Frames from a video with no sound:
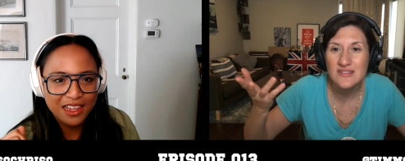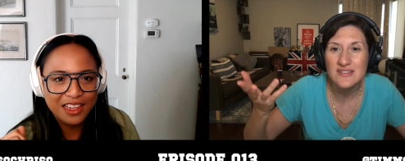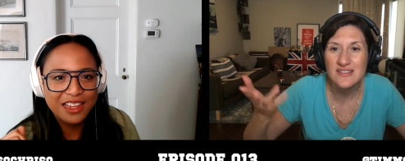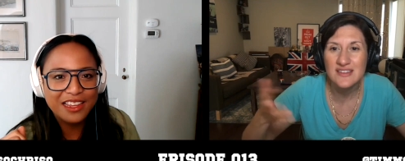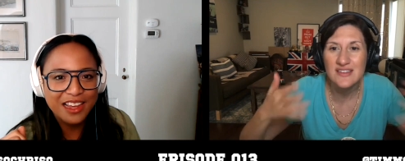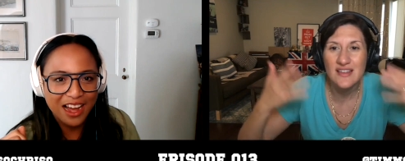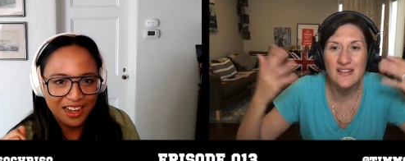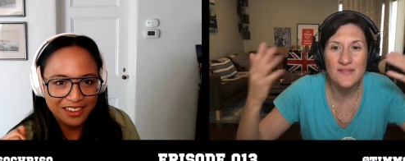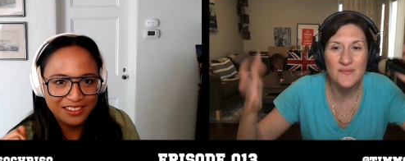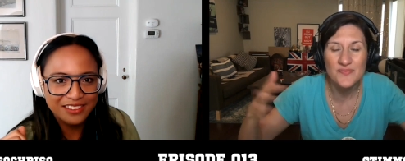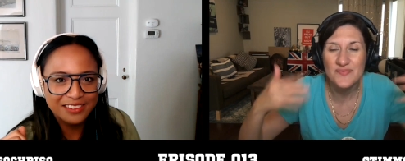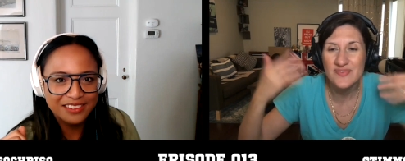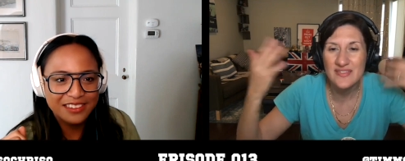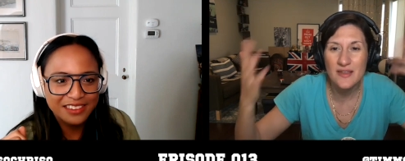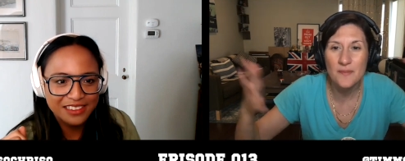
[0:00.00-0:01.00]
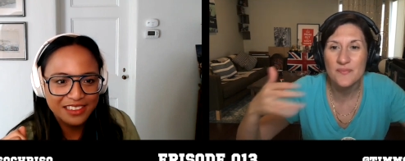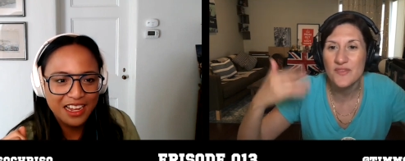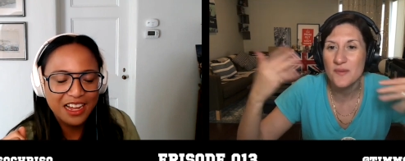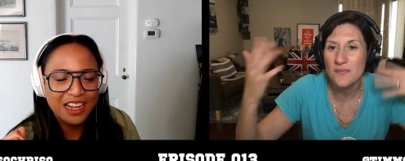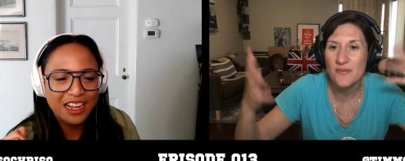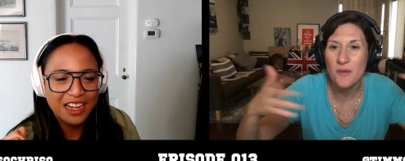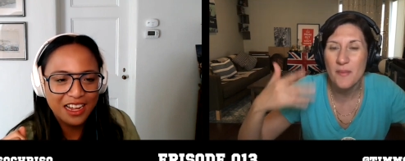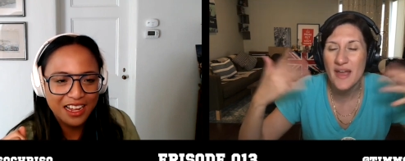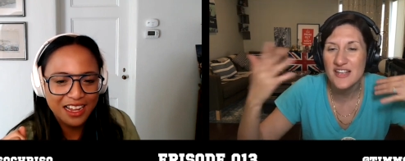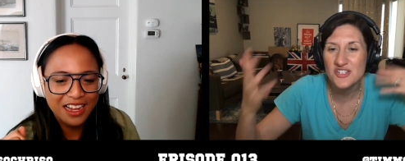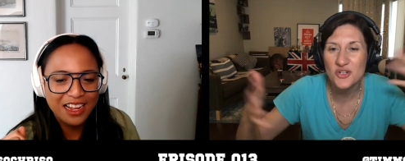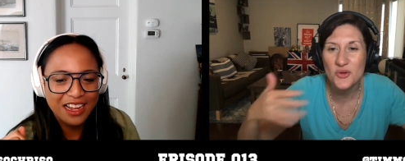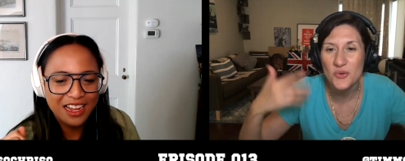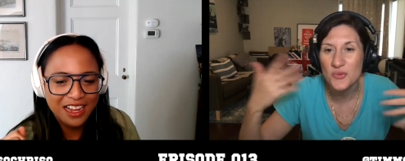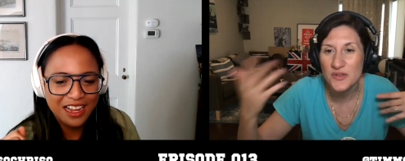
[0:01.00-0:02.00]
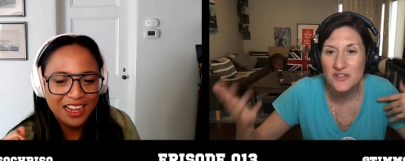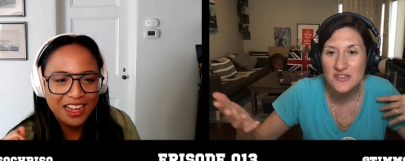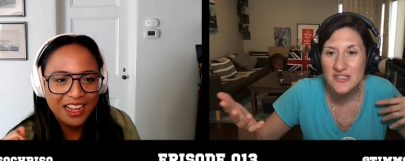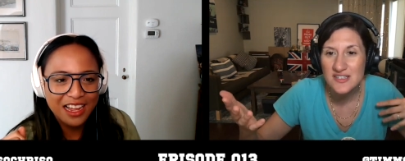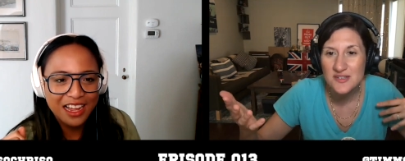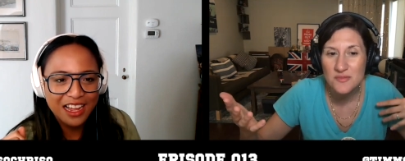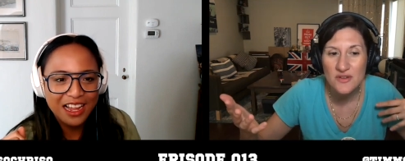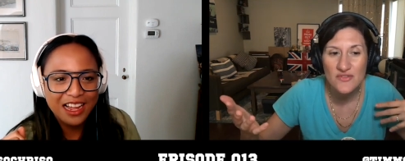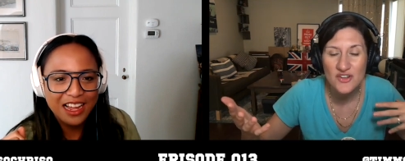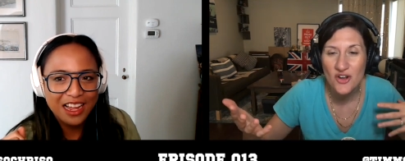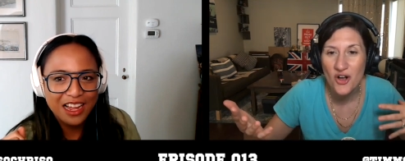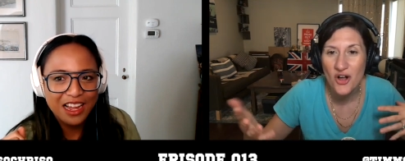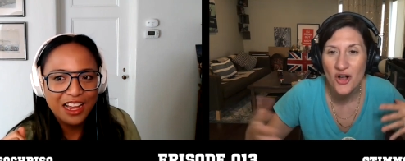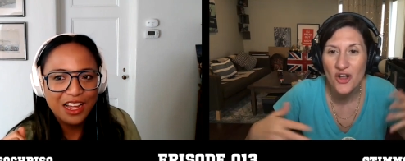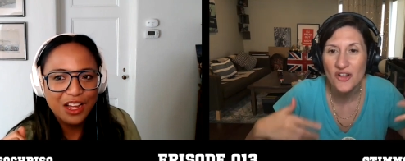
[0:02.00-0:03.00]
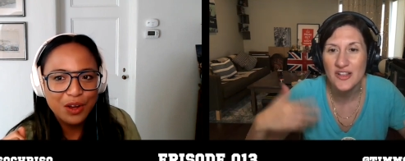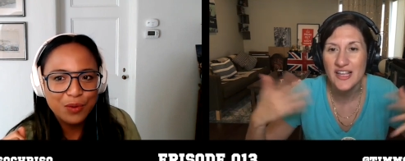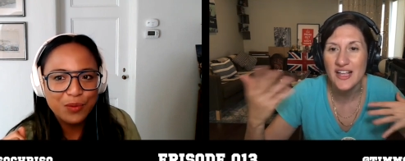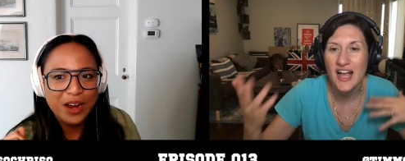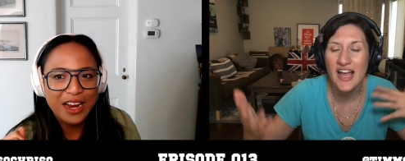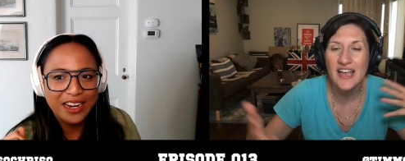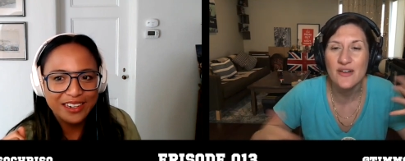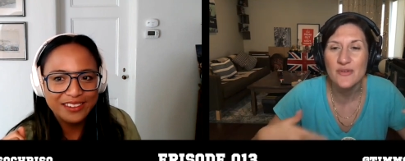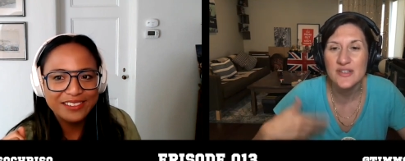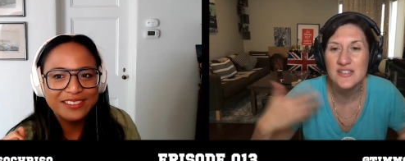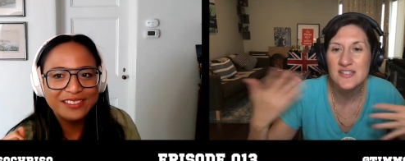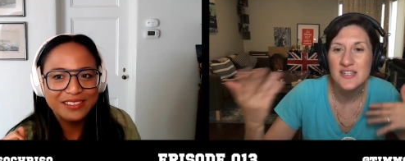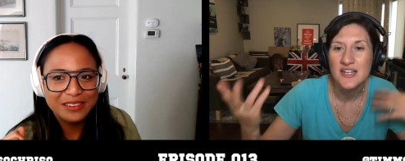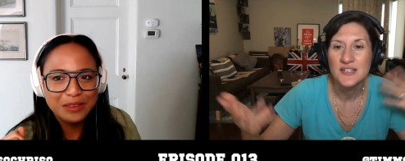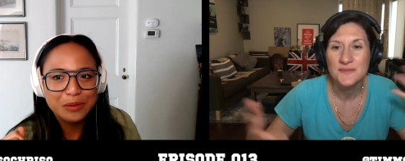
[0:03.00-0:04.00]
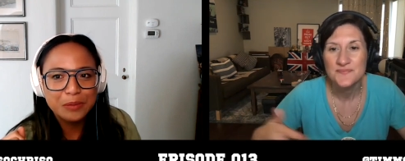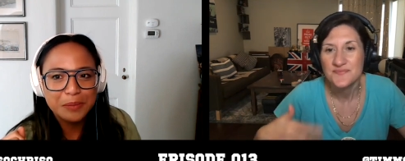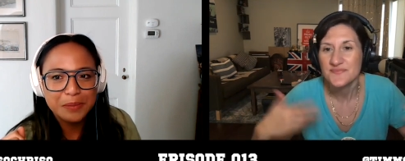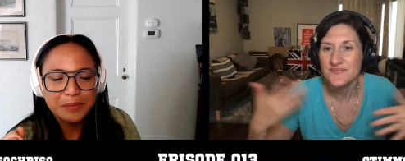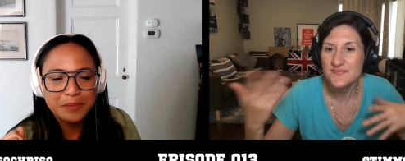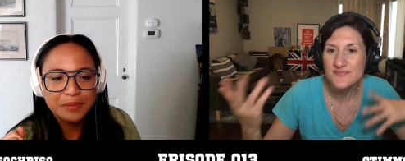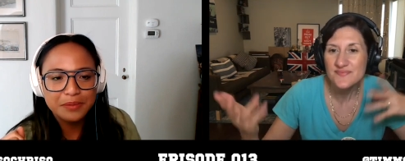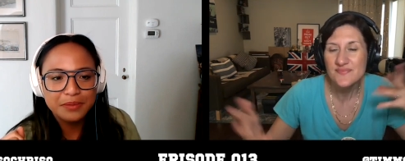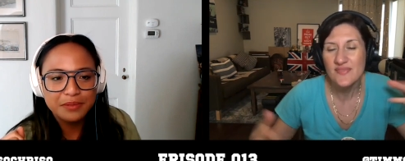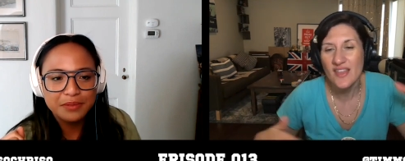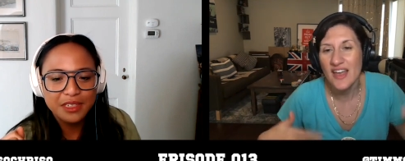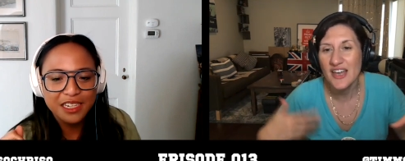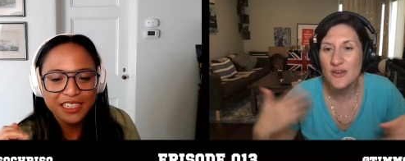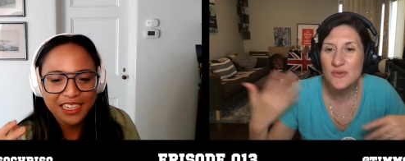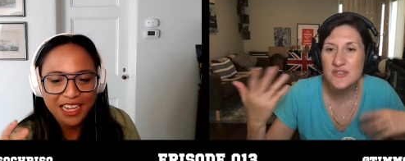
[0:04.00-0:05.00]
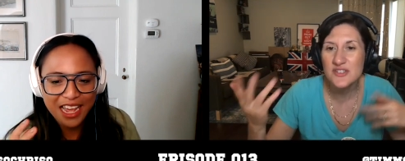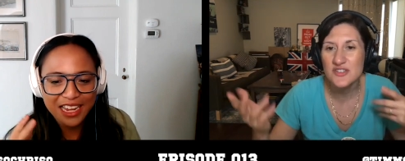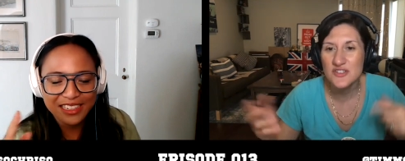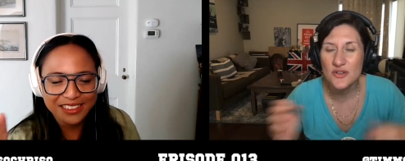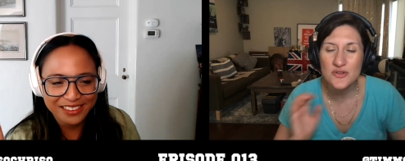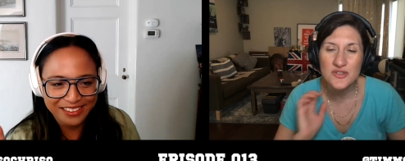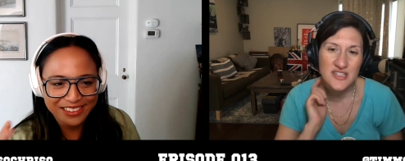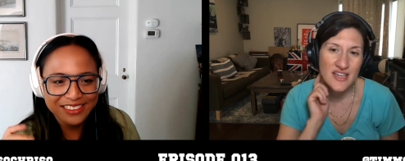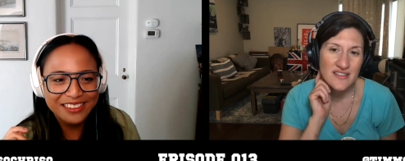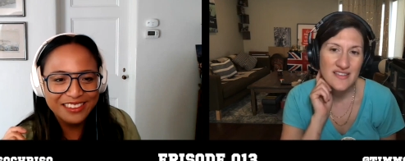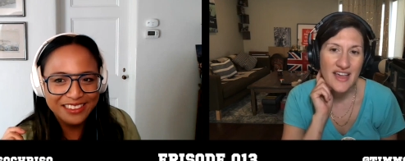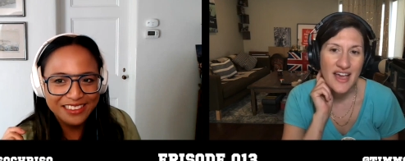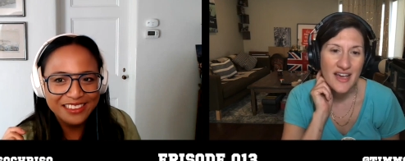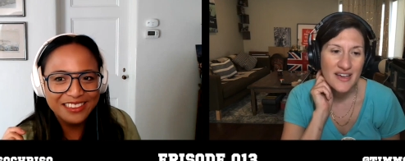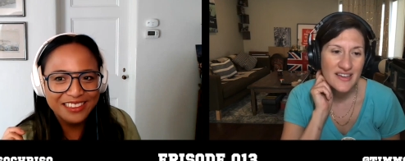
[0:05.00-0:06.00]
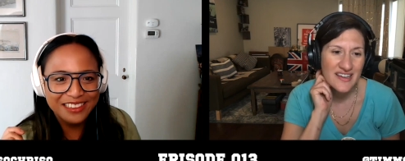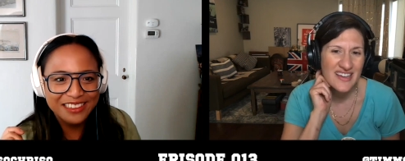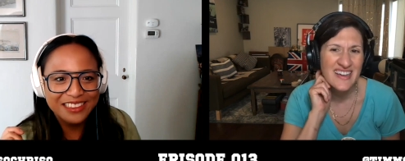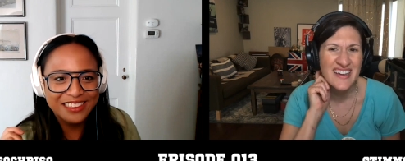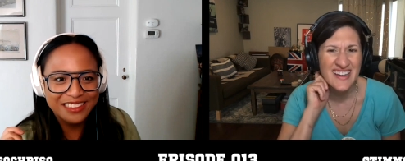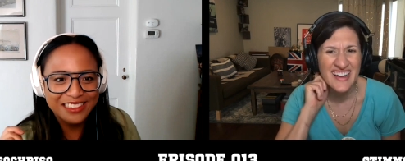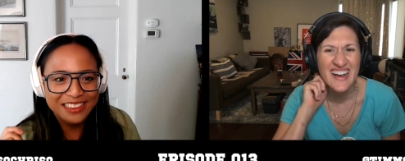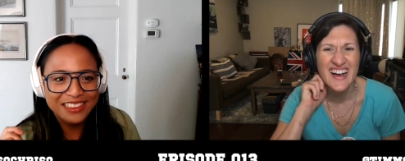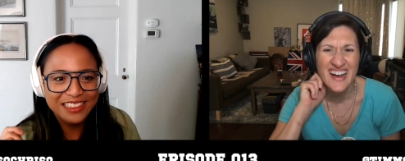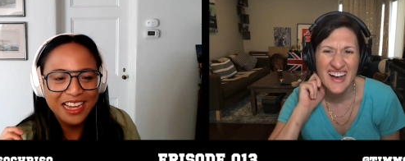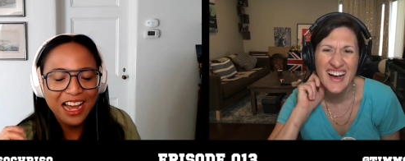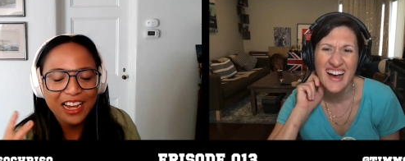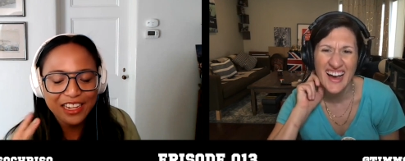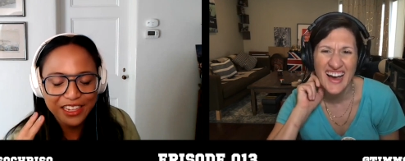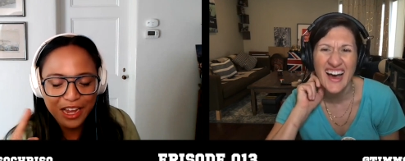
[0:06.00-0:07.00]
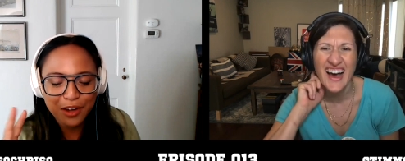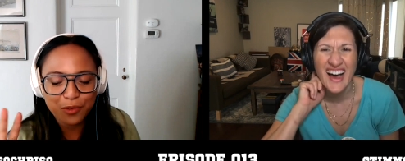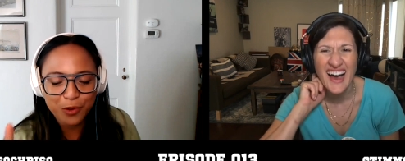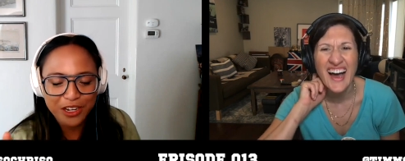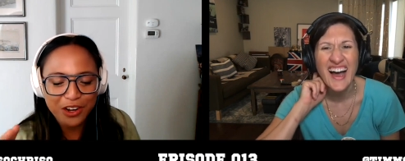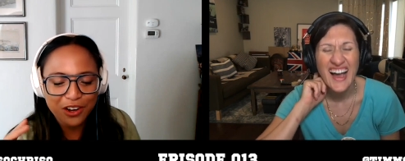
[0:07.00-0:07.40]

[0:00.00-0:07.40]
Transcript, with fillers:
Speaker 1: uh, yeah, the, the, the magical realism of it all.
Speaker 2: Like right. I always, I always again, associate that. yeah. Again, we